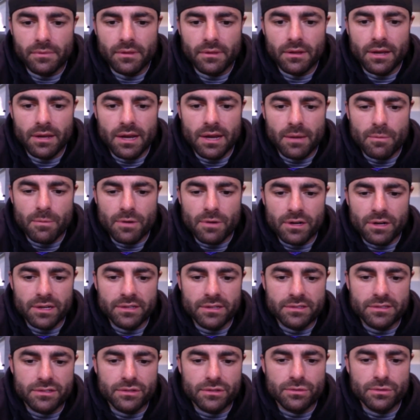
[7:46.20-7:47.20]
I
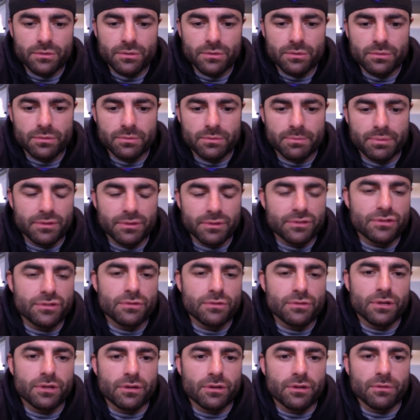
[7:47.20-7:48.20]
wanted to
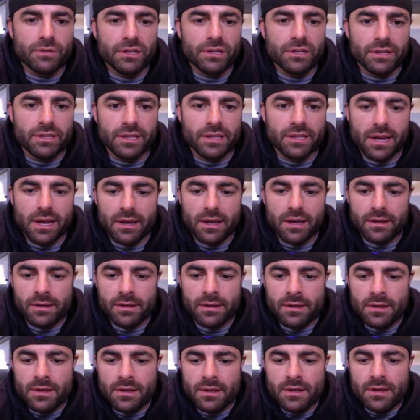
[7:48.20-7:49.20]
pursue a career in that.
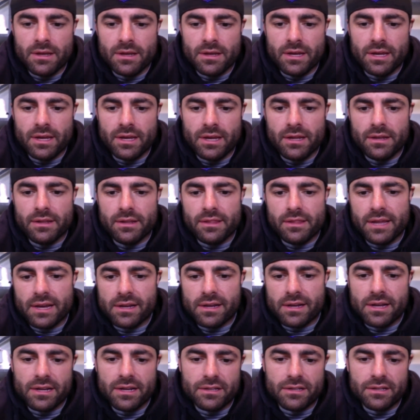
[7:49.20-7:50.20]
And that
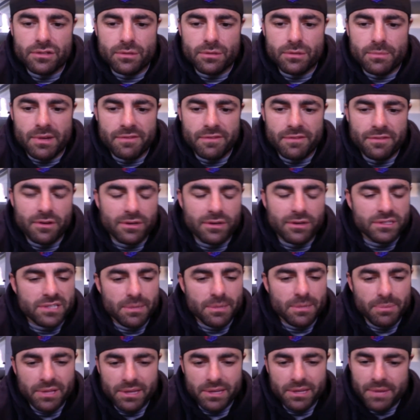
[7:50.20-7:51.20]
kind of took my focus. I
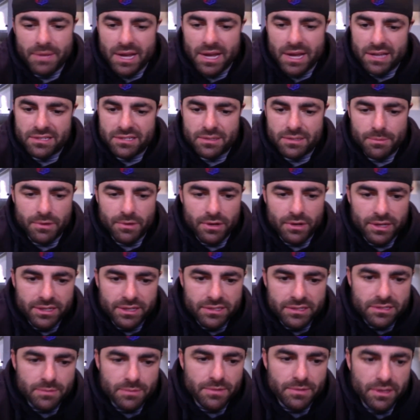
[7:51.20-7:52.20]
played basketball. I
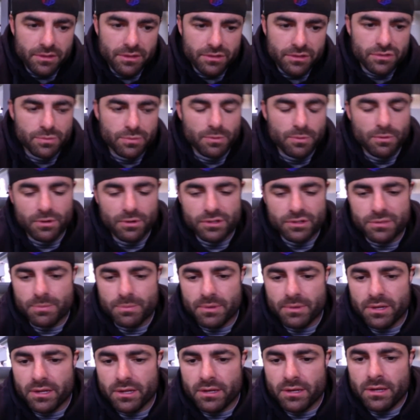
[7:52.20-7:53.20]
did some other sports,
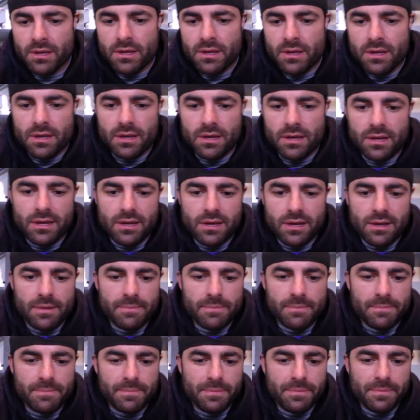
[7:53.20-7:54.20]
but
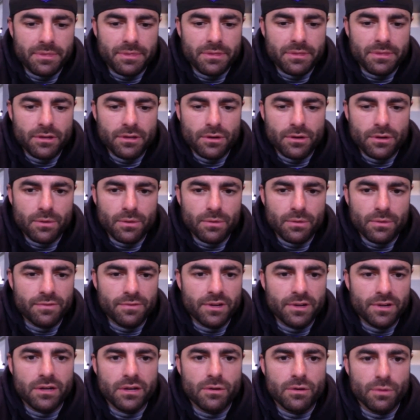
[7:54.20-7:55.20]
um, you know,
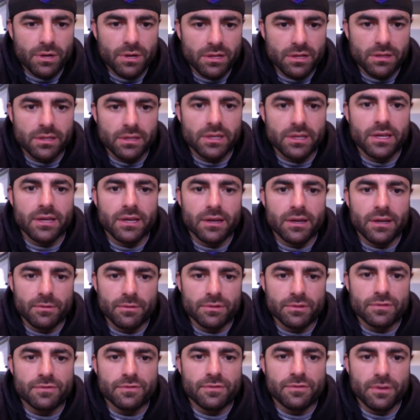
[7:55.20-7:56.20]
very quickly I
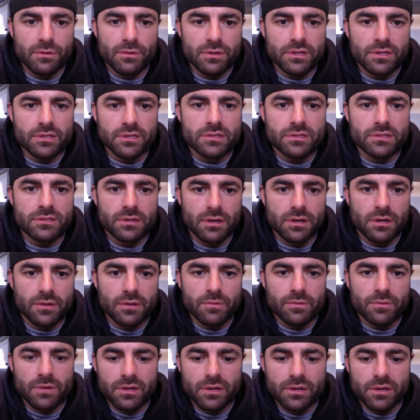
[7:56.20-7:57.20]
was focused on
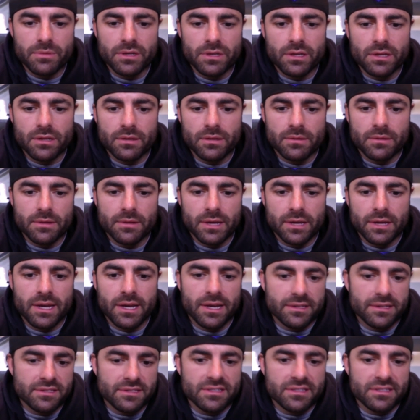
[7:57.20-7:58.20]
rugby uh,
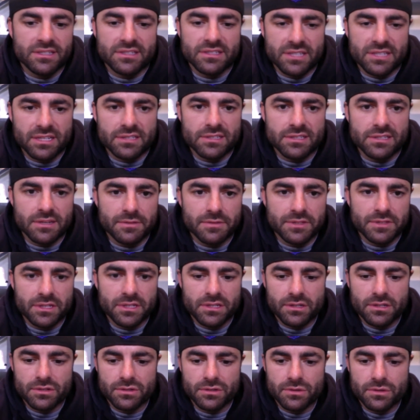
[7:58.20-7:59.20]
at 16,
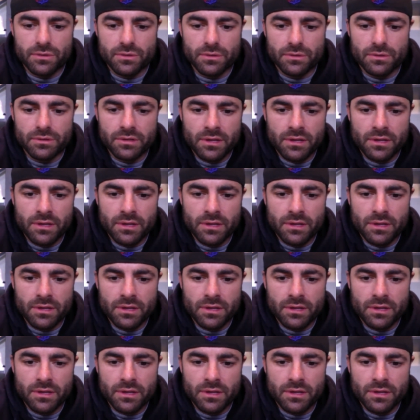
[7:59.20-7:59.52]
17 years old.